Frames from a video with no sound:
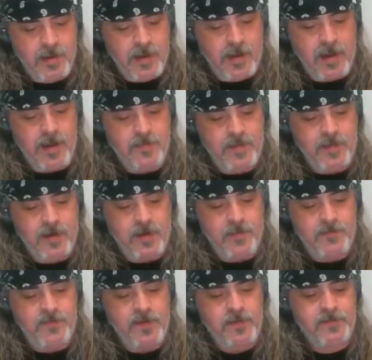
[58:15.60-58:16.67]
And then
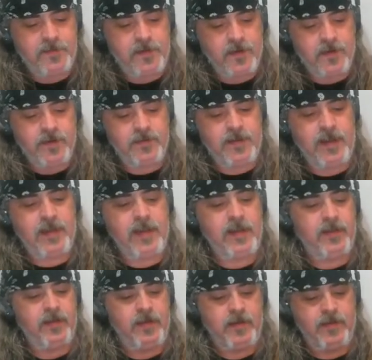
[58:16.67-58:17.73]
I've just started
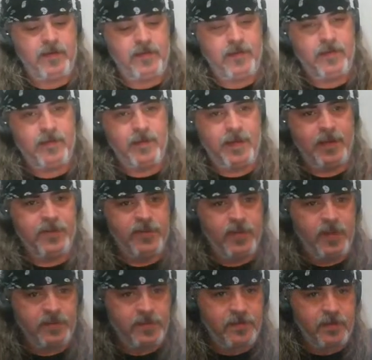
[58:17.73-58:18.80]
taking...
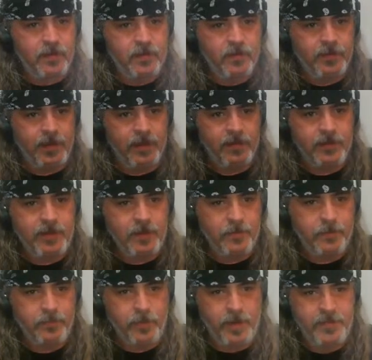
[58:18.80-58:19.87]
oh yeah, look how
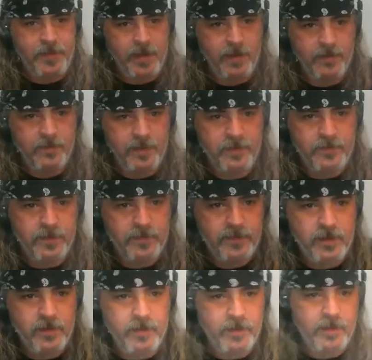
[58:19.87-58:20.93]
bright that is. I'm
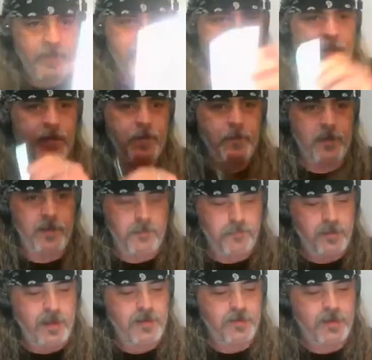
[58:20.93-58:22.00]
going to
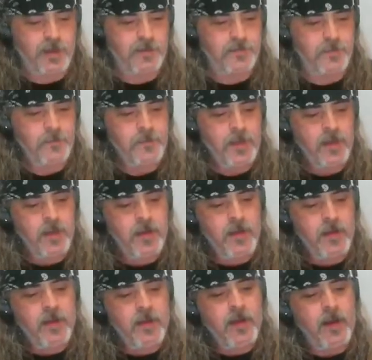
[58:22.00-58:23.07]
blind you guys.
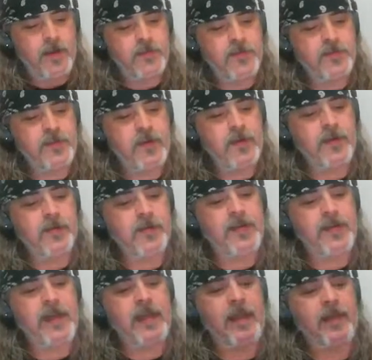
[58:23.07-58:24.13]
I just started
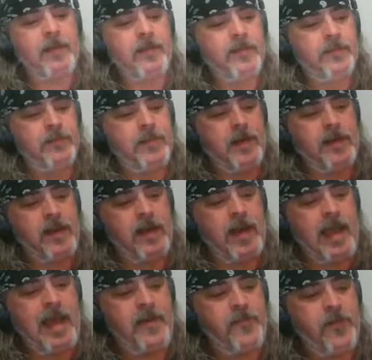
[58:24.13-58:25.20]
taking... I got
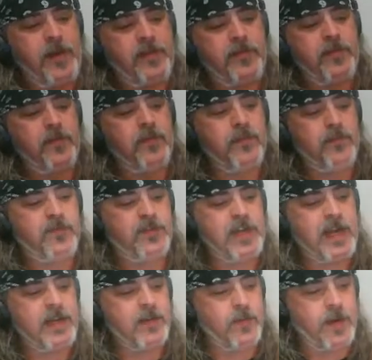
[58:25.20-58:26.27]
halfway through
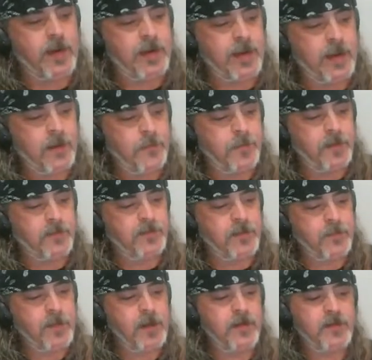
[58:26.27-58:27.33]
January now because
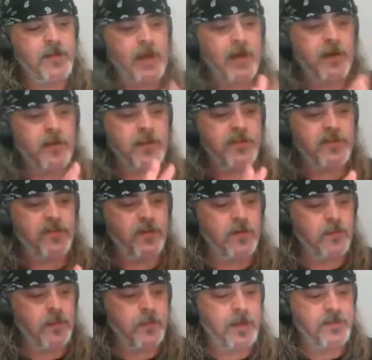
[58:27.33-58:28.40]
I'm not entirely
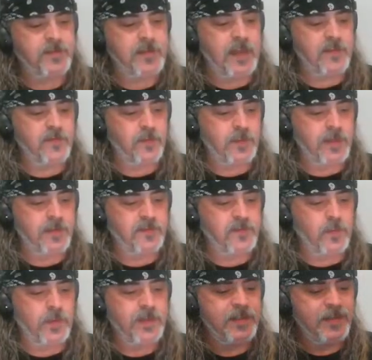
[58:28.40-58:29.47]
sure what my scheduling is
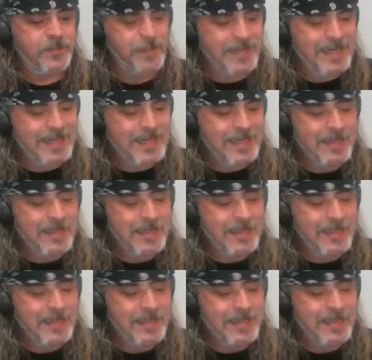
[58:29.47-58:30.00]
going to be